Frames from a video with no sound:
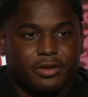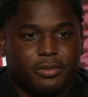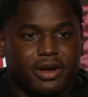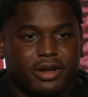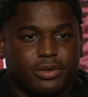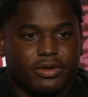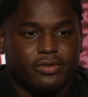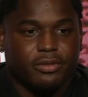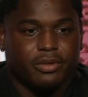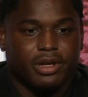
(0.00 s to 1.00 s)
everybody went
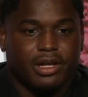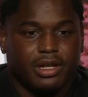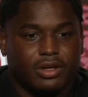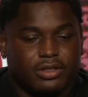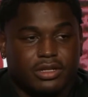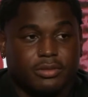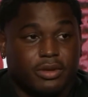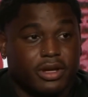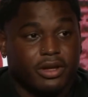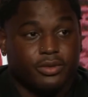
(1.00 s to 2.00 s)
from being low to
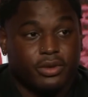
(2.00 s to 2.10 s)
being